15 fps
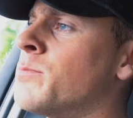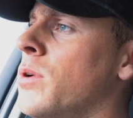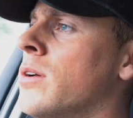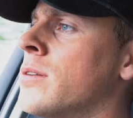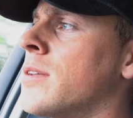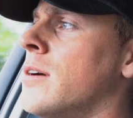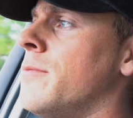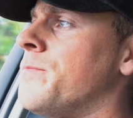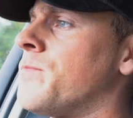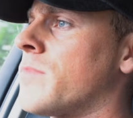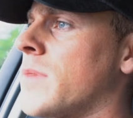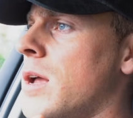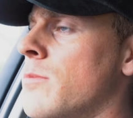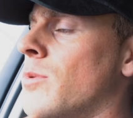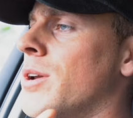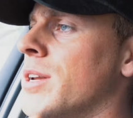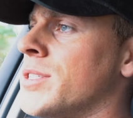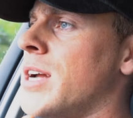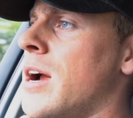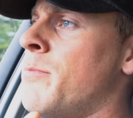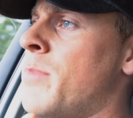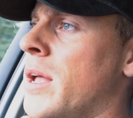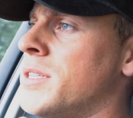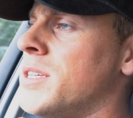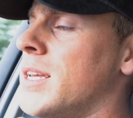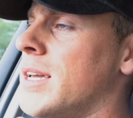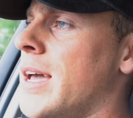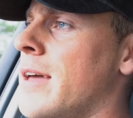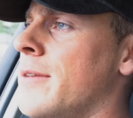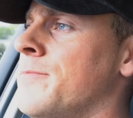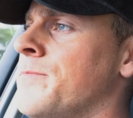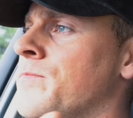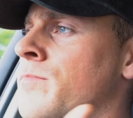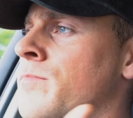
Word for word: bulk though. I'm going to start benching again.